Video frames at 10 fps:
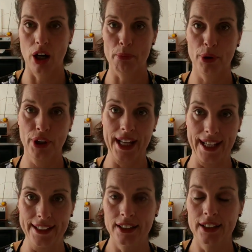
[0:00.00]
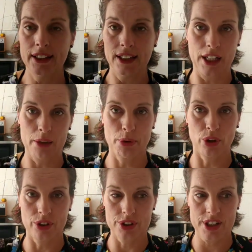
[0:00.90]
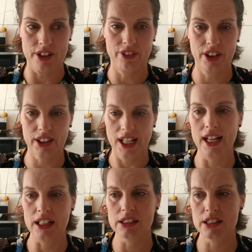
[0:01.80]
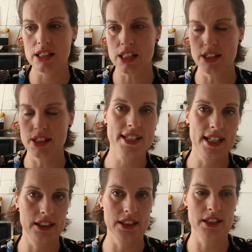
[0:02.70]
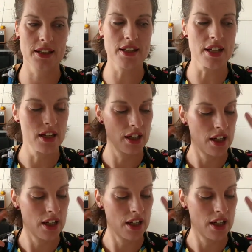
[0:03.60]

I'll put it in, and I'll put all the different cals and sins